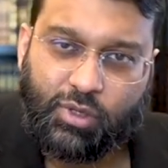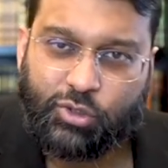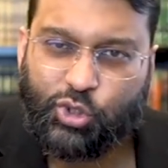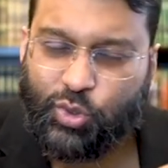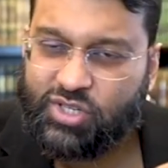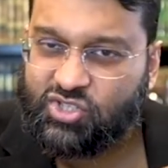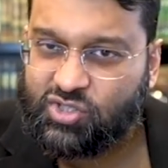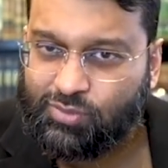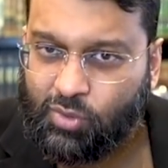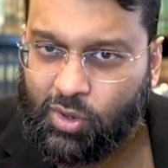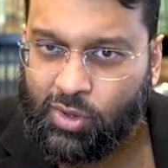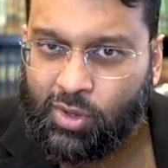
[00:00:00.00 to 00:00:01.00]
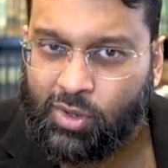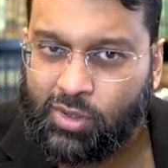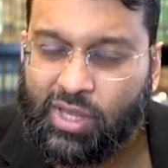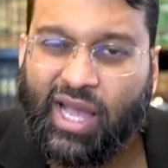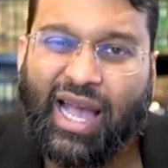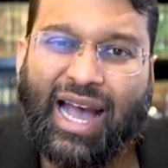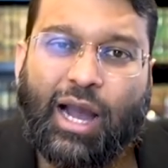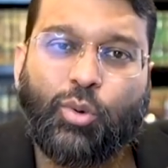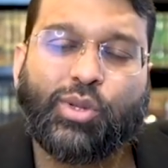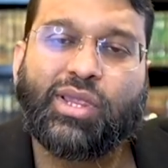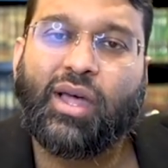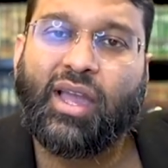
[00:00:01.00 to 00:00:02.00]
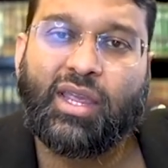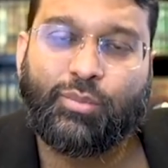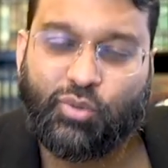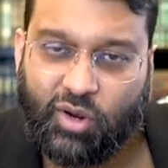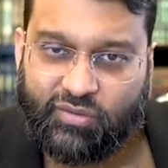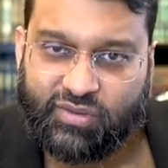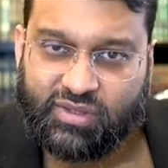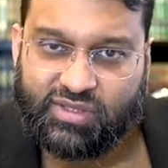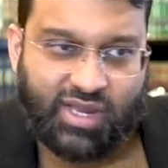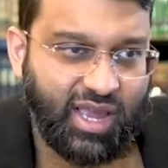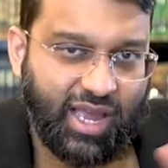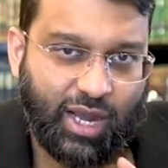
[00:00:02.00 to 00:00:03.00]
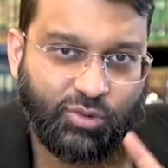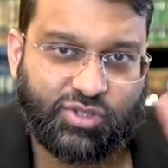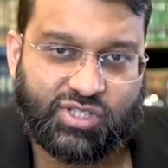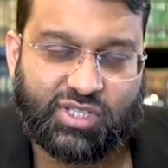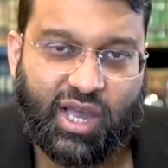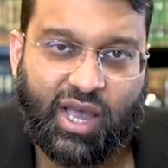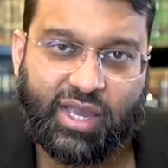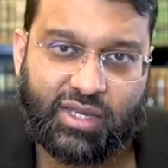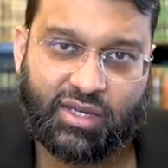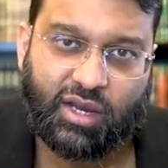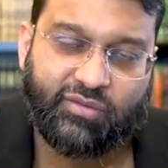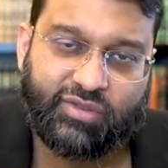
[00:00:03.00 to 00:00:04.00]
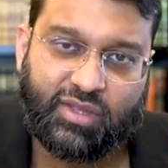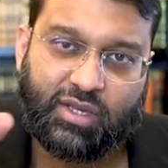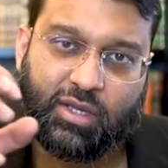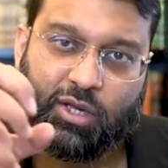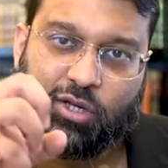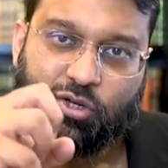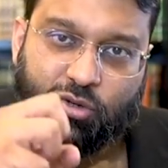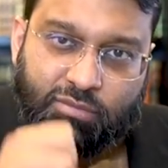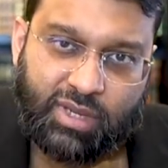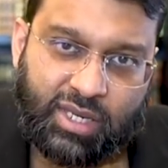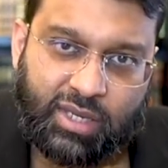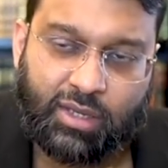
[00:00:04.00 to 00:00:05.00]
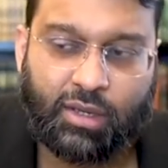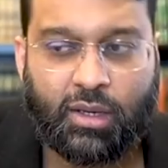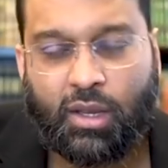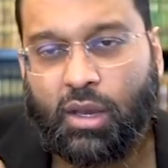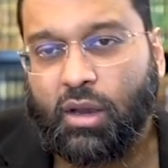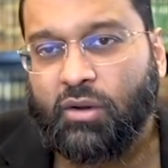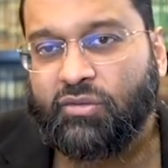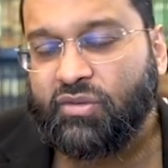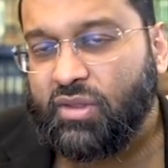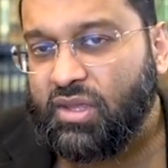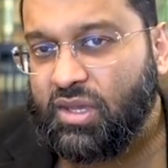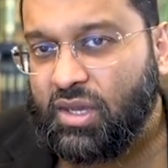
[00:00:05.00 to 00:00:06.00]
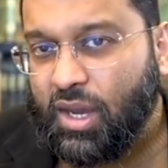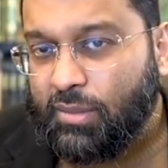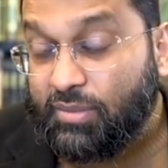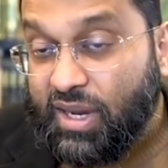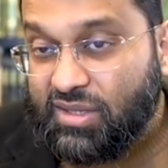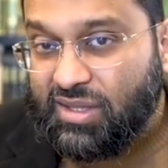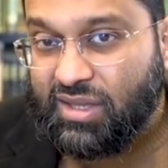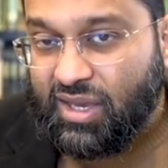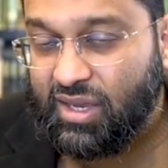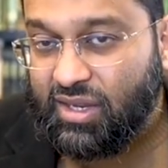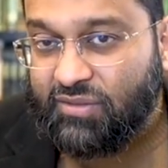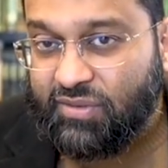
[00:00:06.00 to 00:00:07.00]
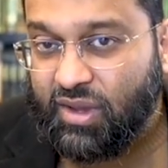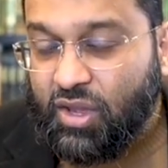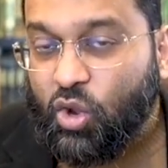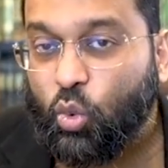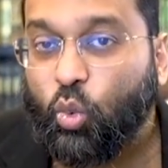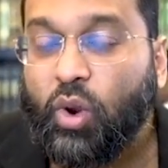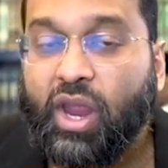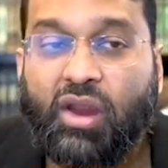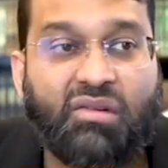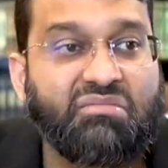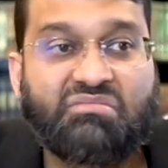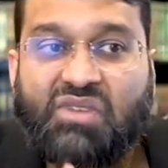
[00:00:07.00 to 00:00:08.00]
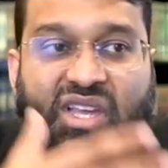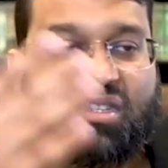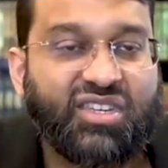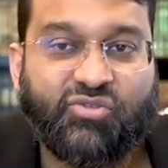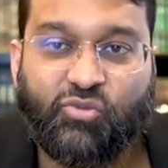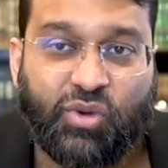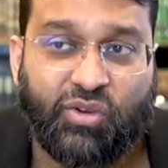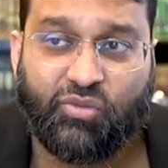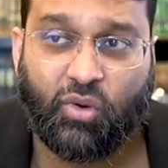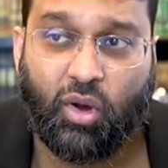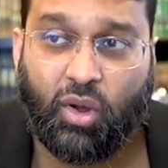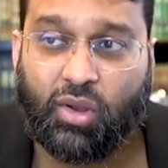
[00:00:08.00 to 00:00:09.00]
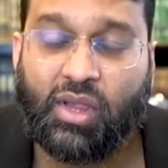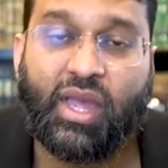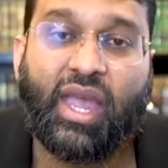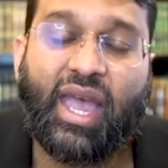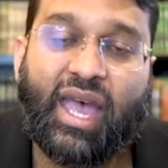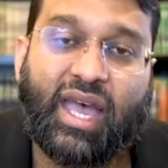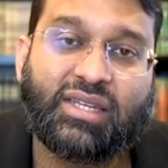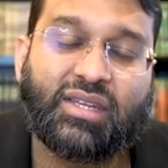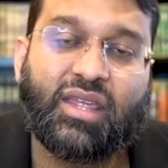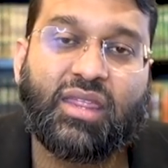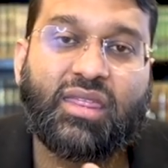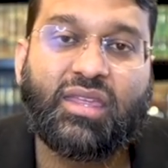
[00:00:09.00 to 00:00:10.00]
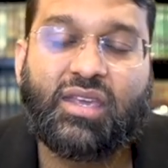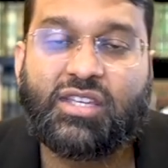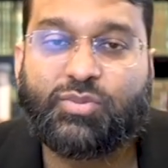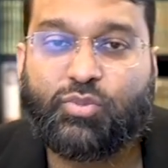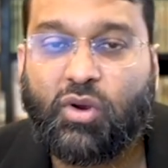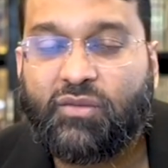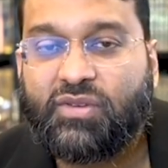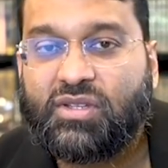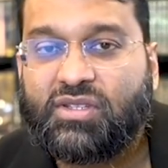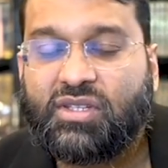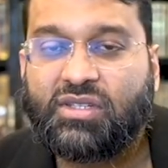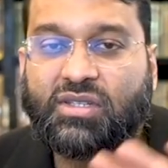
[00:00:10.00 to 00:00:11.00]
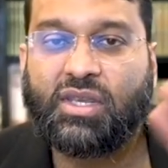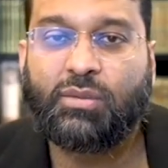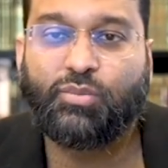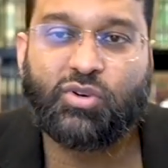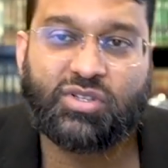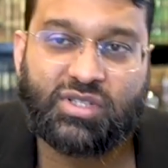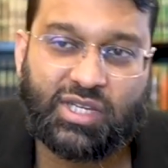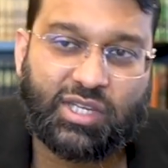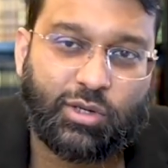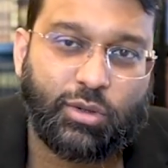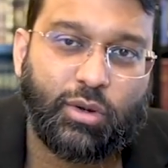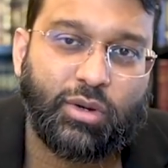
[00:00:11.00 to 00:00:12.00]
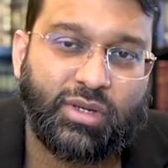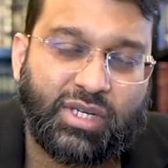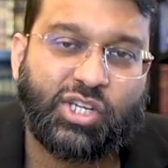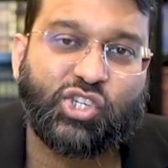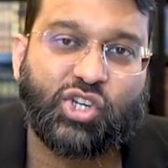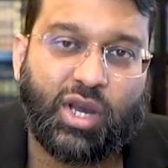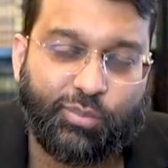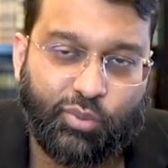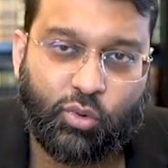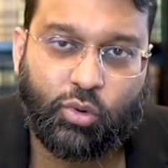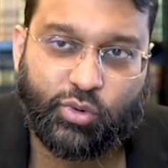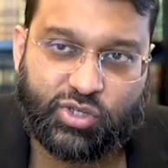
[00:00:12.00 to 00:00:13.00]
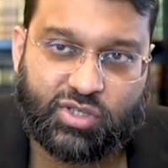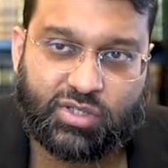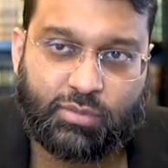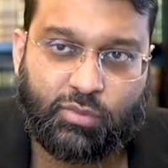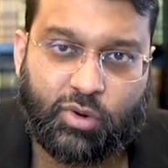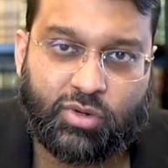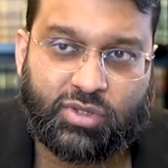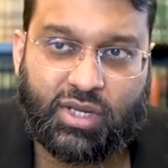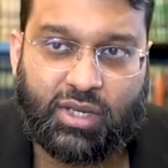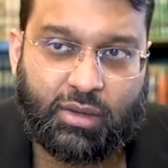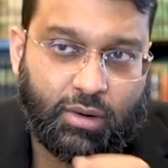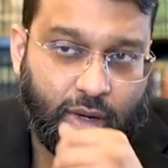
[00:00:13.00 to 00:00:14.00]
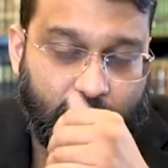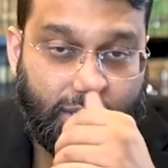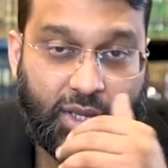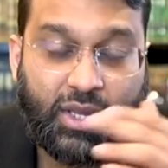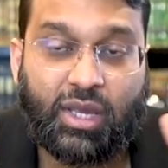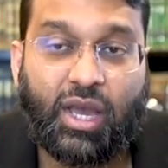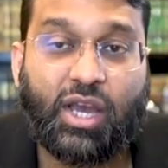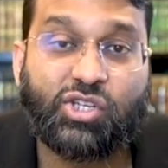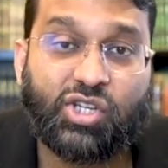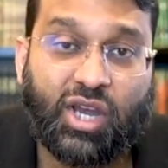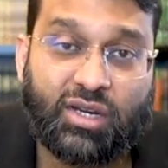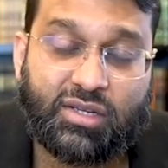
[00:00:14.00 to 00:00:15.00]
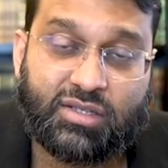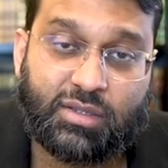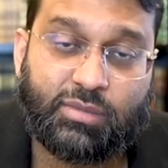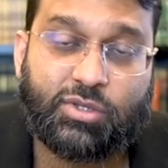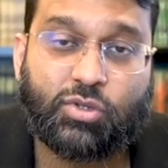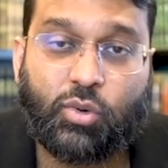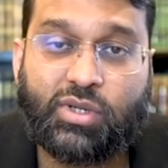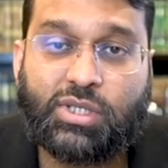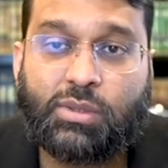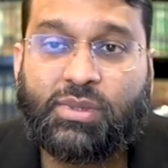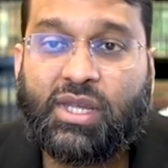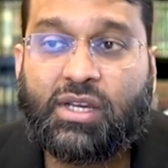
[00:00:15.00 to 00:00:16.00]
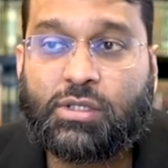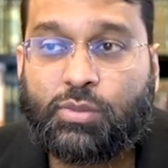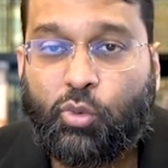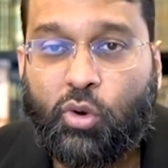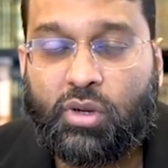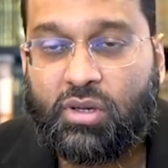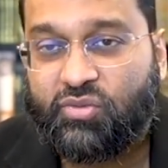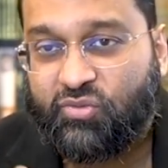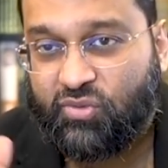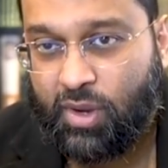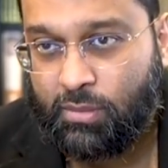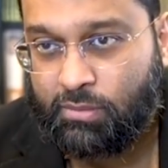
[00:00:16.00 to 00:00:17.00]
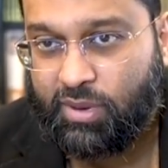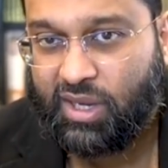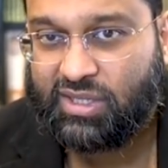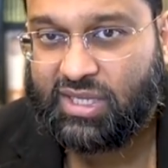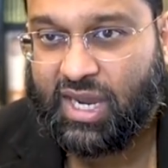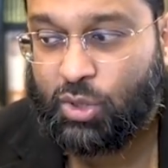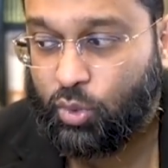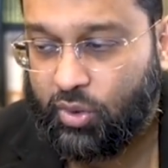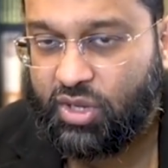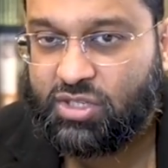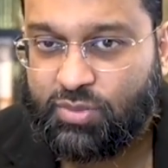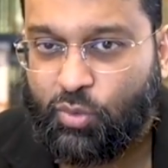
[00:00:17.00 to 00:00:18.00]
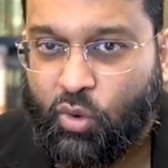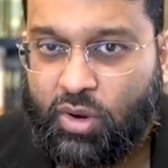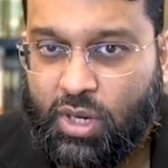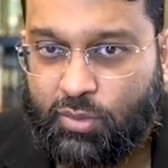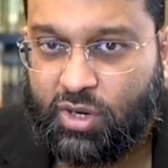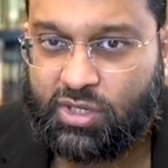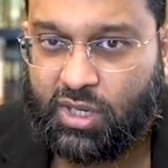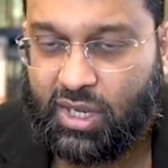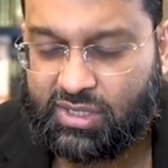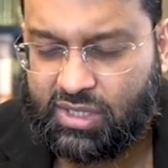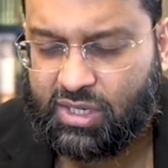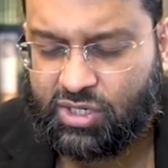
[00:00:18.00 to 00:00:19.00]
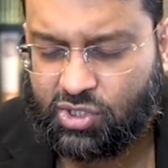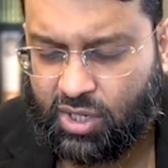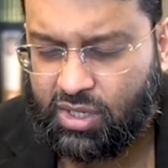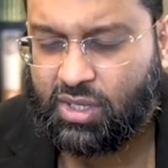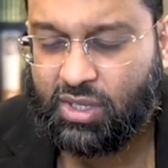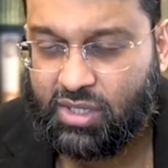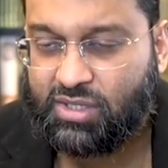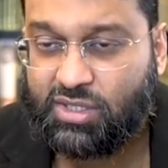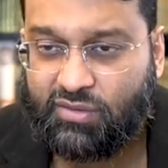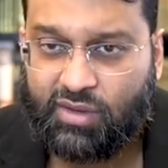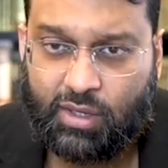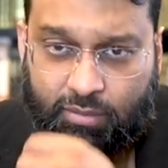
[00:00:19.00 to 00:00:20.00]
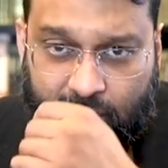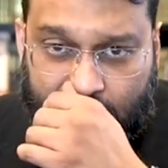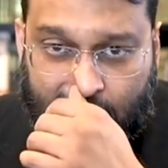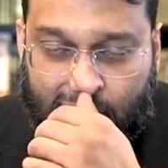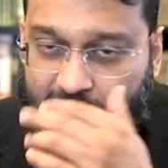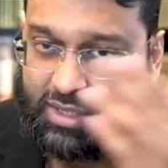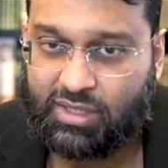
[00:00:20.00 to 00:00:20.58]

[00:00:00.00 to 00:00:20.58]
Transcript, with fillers: to a small outlying province outside of the dominion of the Abbasid Khalifa, where it's a free-for-all. And these provinces, in particular Nishapur, which is in modern-day Iran, Ash'arism is going to be exported from Baghdad, where it's born. Abul Hasan Ash'ari is living in Baghdad. He